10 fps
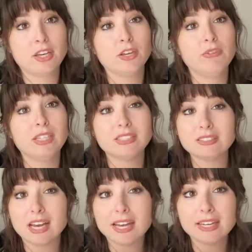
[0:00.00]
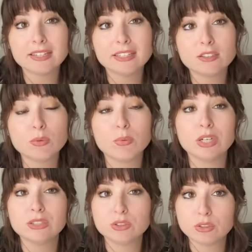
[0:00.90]
You need to cite at least
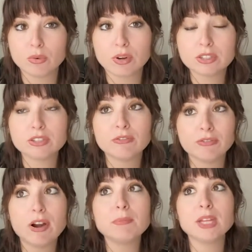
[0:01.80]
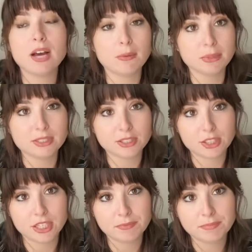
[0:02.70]
one source from the
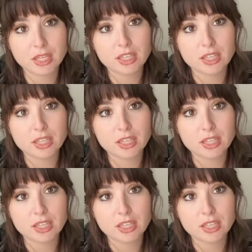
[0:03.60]
opposition.